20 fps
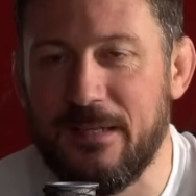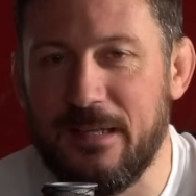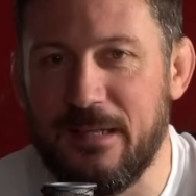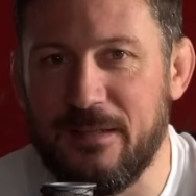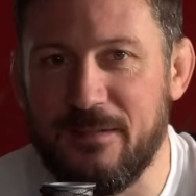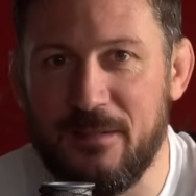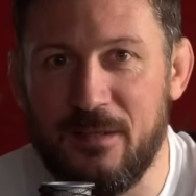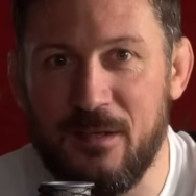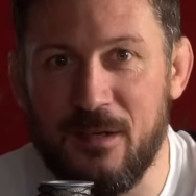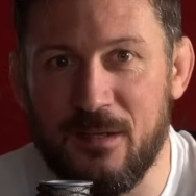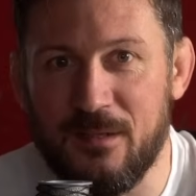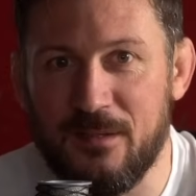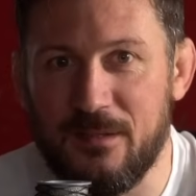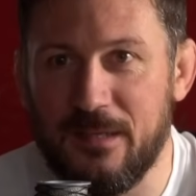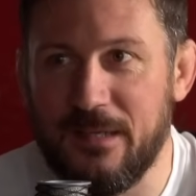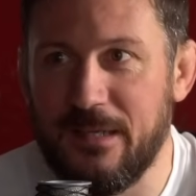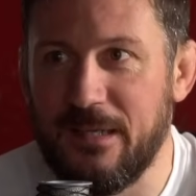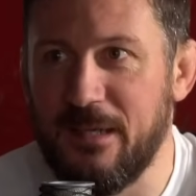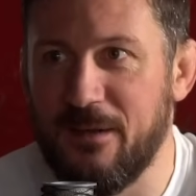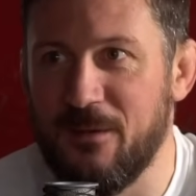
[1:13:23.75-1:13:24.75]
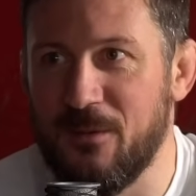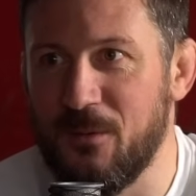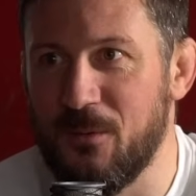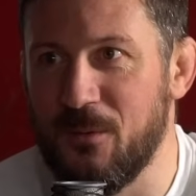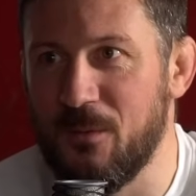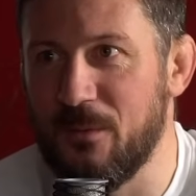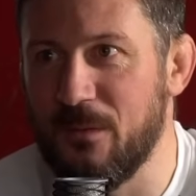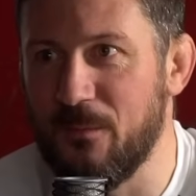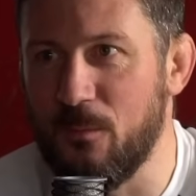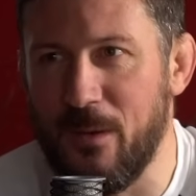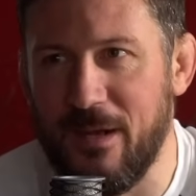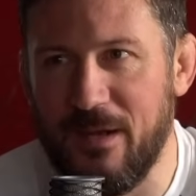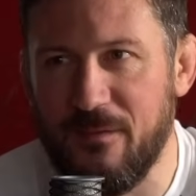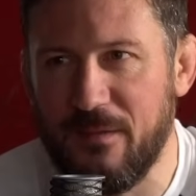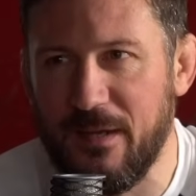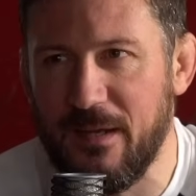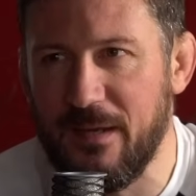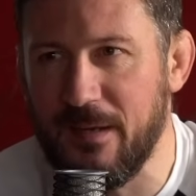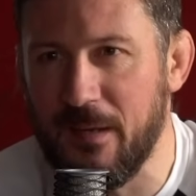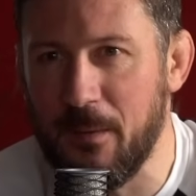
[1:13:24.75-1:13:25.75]
has he got a way of
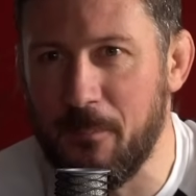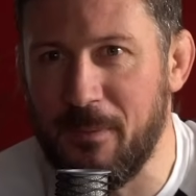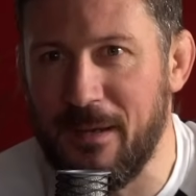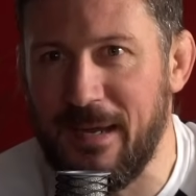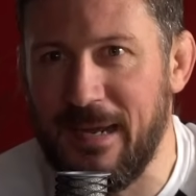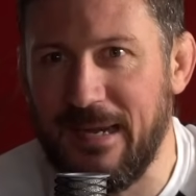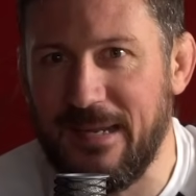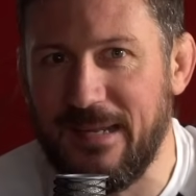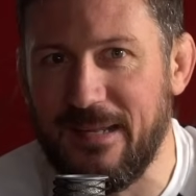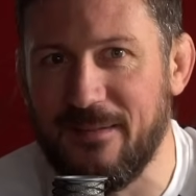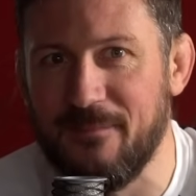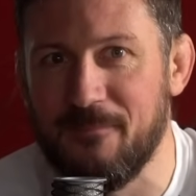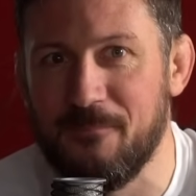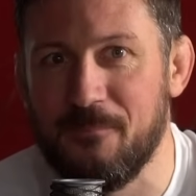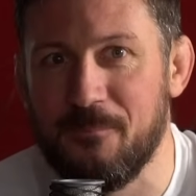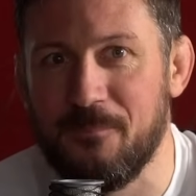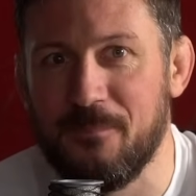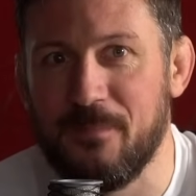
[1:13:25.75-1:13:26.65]
taking the back? And